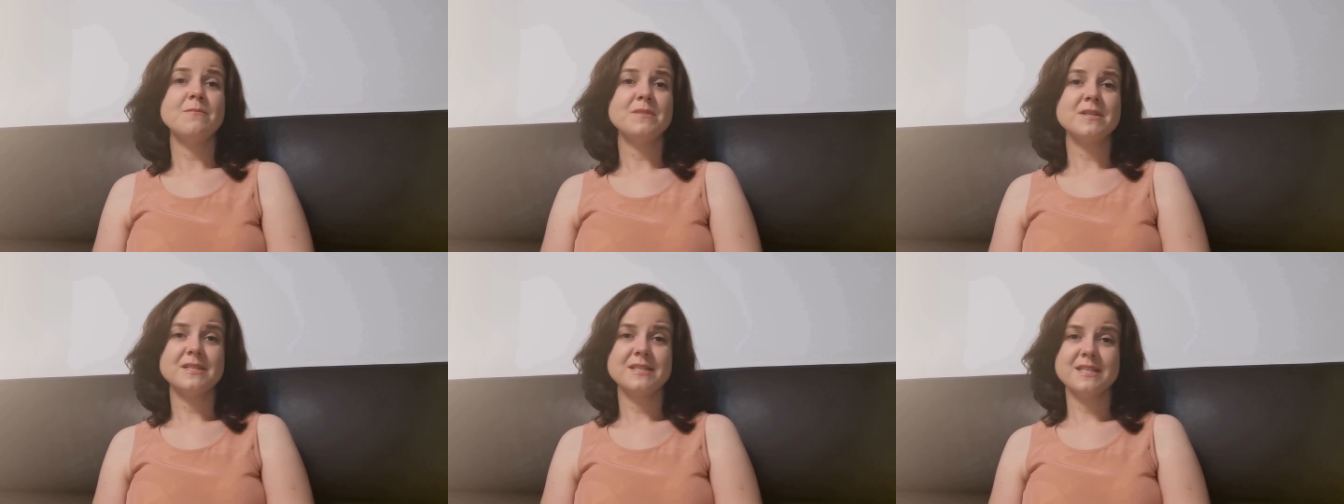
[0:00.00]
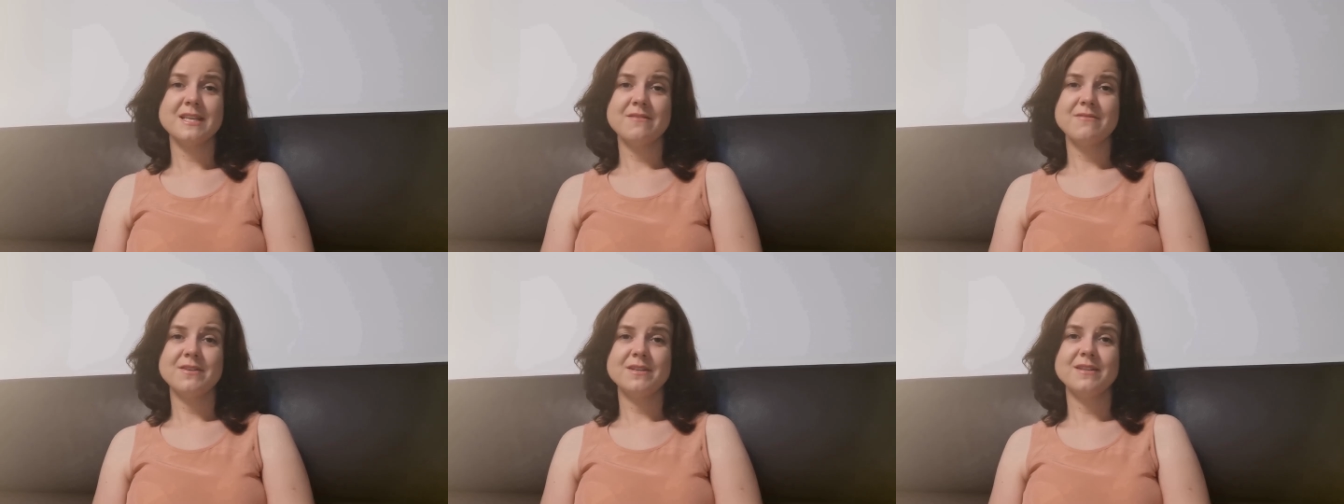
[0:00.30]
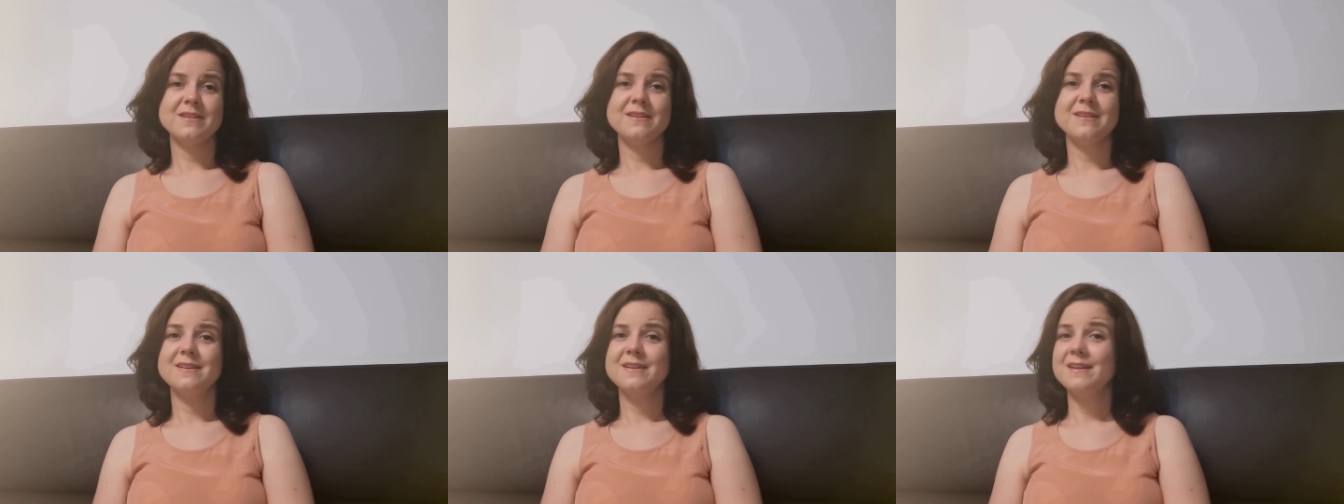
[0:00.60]
Number
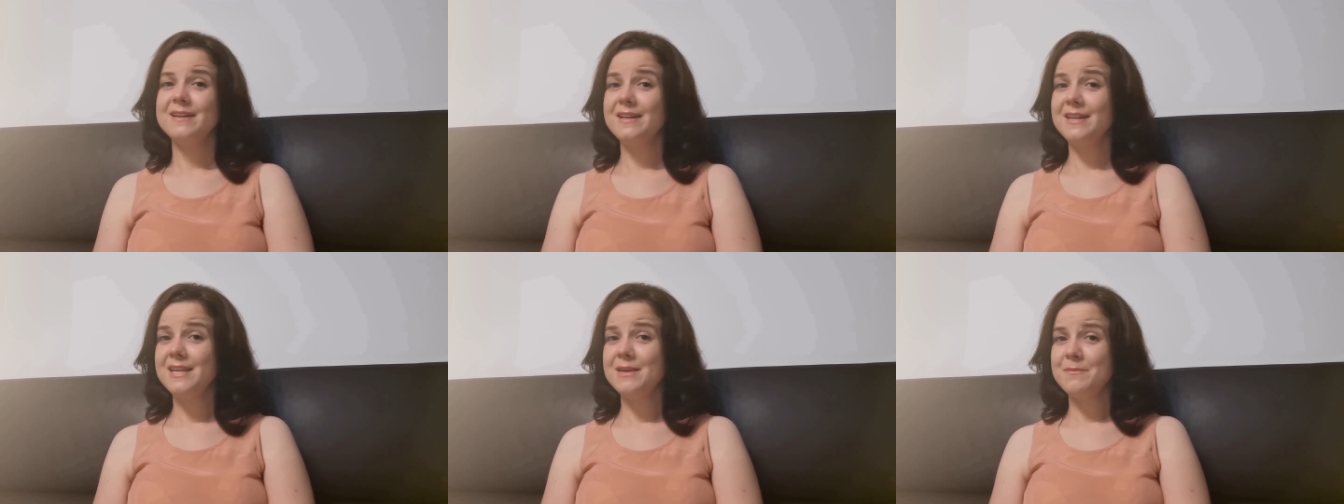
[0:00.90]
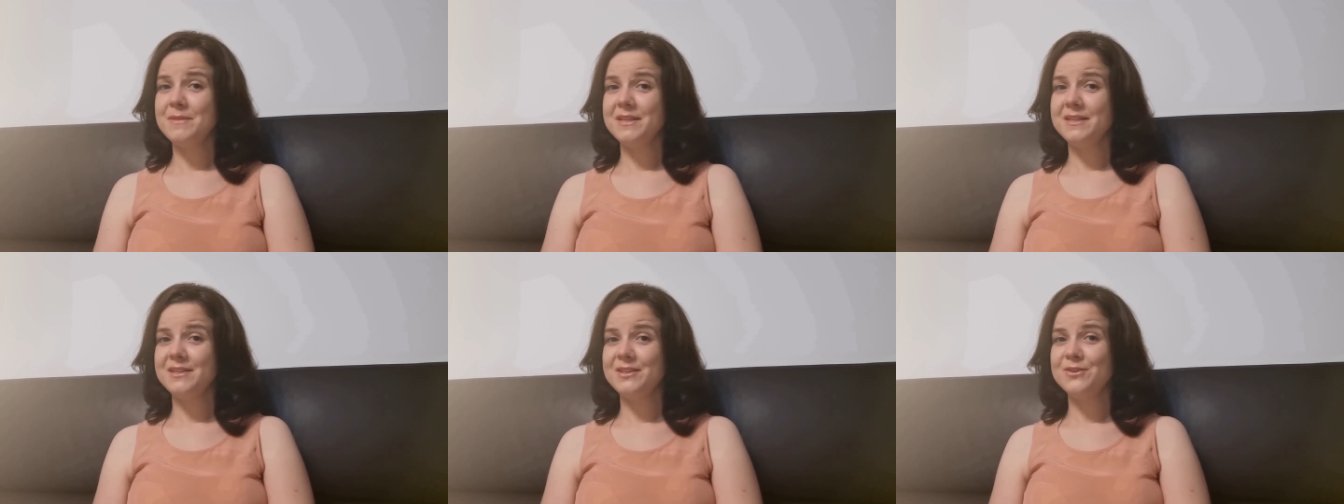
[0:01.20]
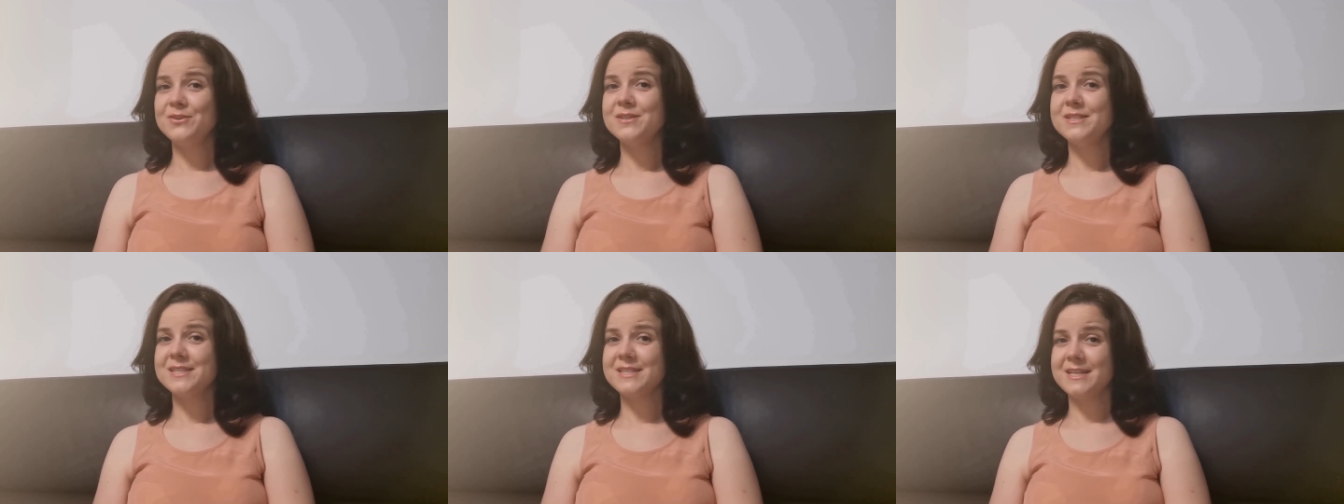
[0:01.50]
7.
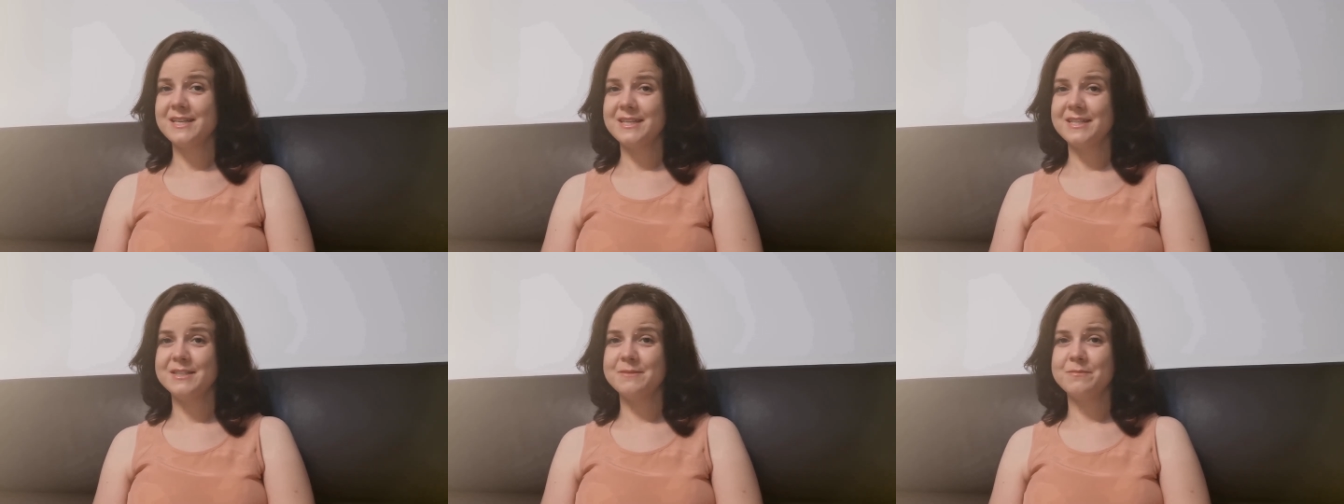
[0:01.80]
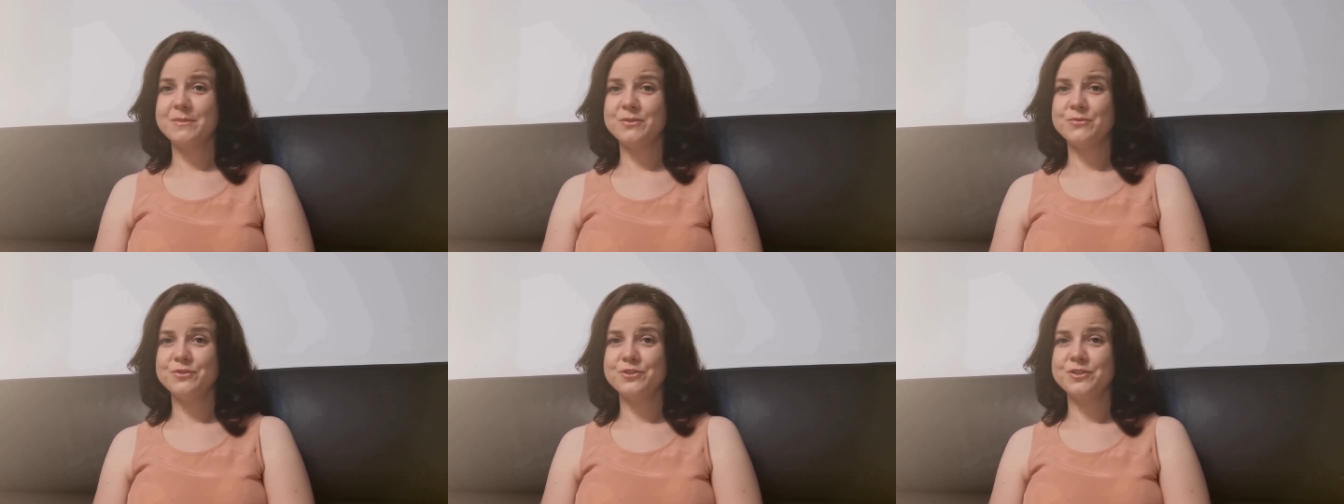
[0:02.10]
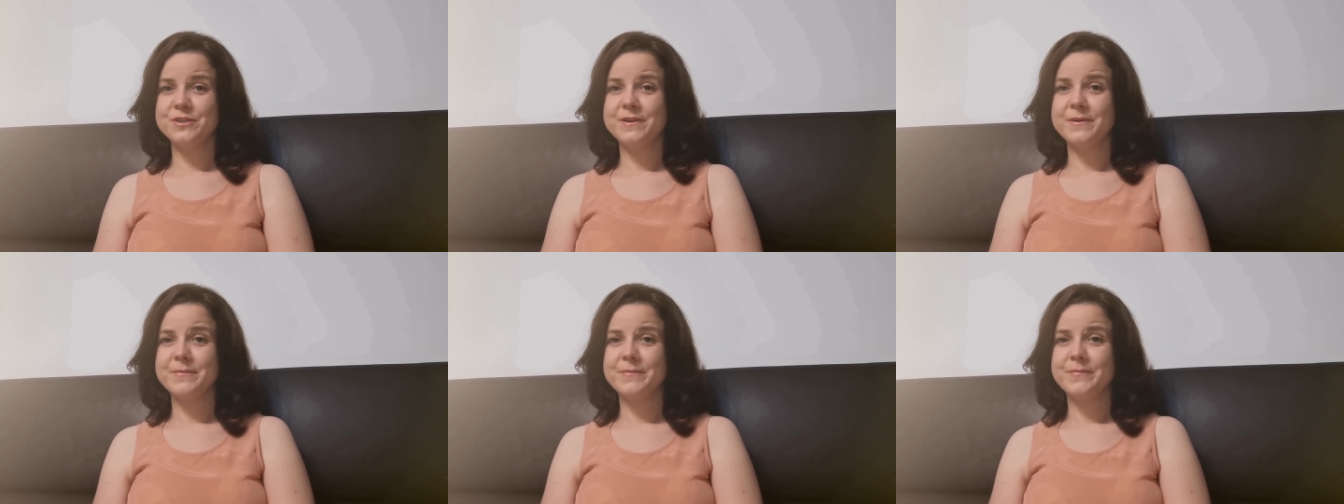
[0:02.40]
Limit your sun
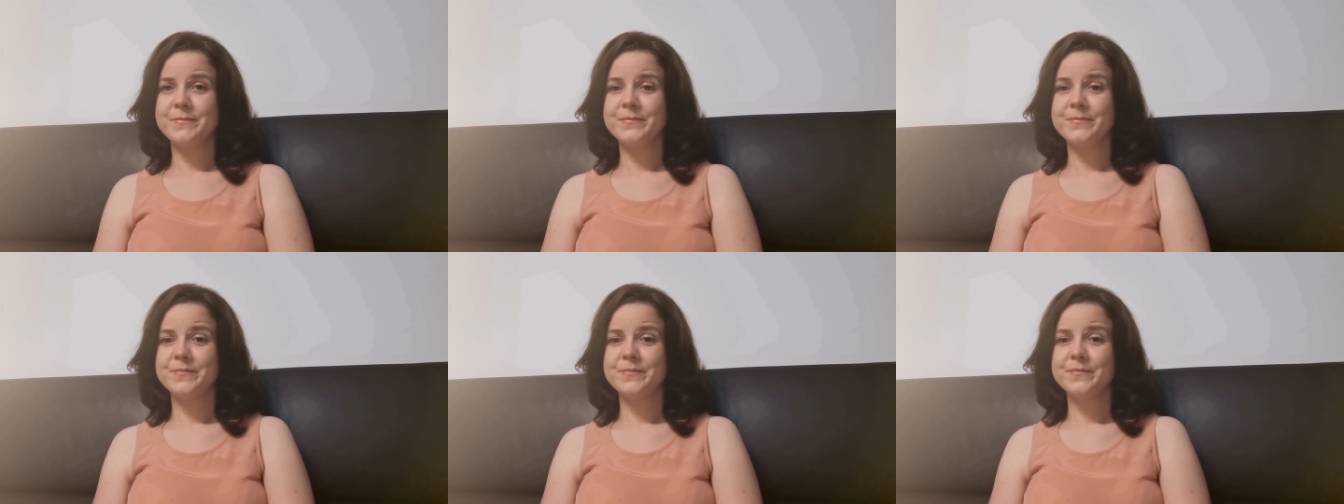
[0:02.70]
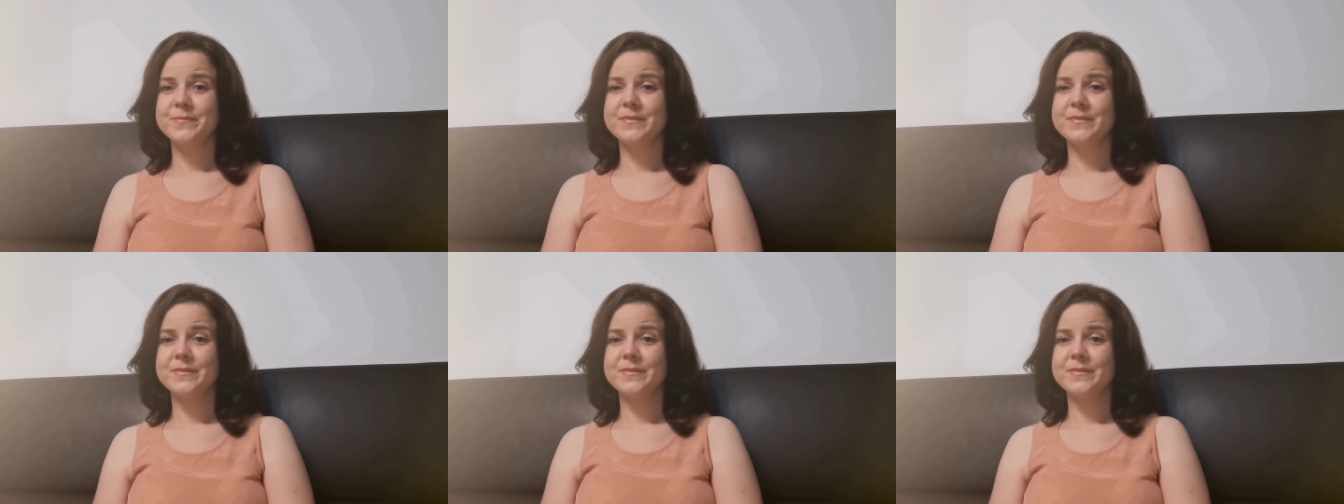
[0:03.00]
exposure